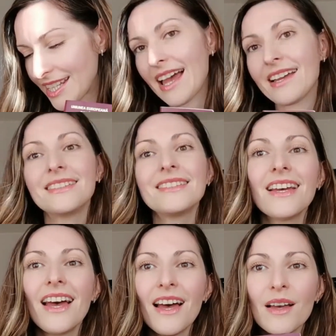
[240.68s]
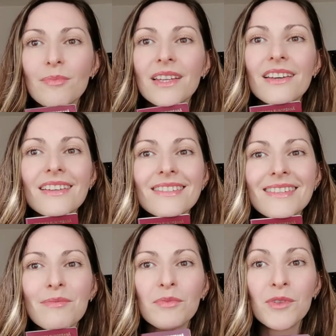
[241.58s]
at hand
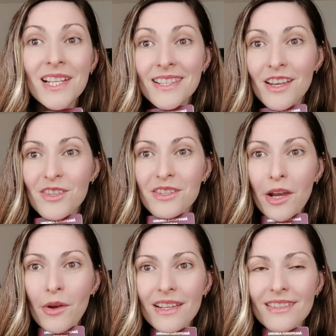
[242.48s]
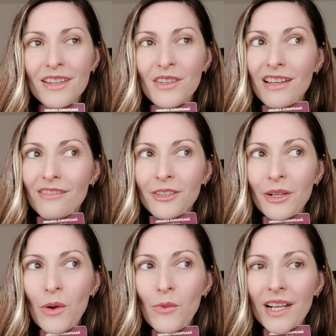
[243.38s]
because I'm a moon in Sagittarius and you never
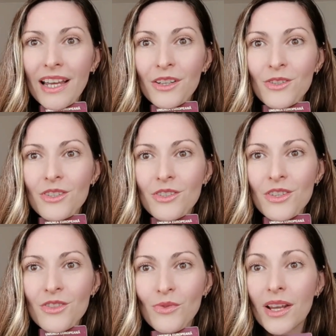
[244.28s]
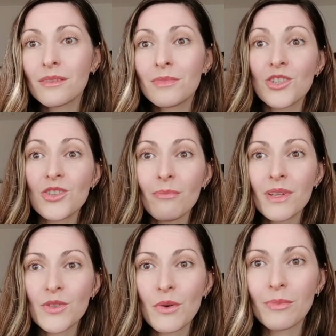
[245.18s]
know when I could just randomly
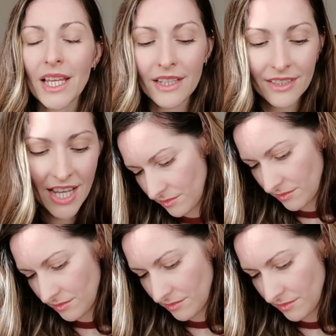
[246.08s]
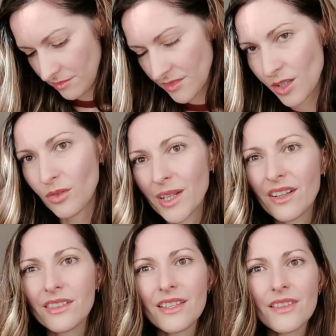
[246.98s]
jump into a plane. Oh my
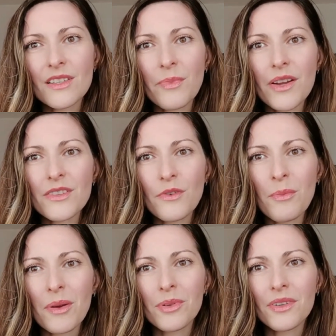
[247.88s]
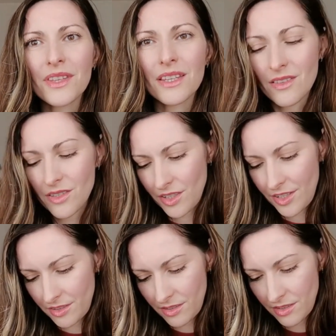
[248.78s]
god, this expires for my birthday this
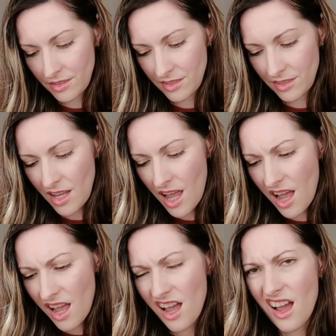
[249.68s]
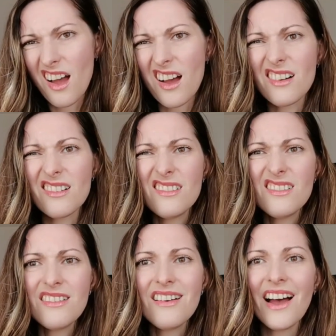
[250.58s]
year.
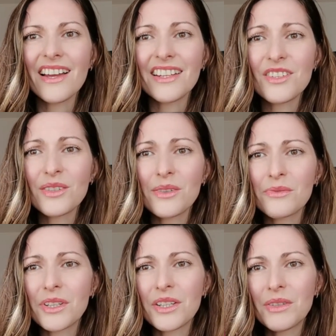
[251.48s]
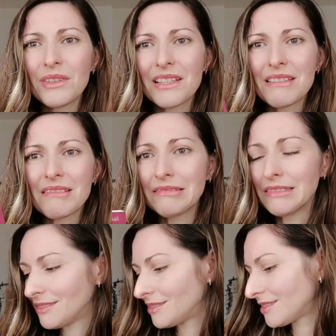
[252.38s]
Oh, I need to go and renew this. Ooh.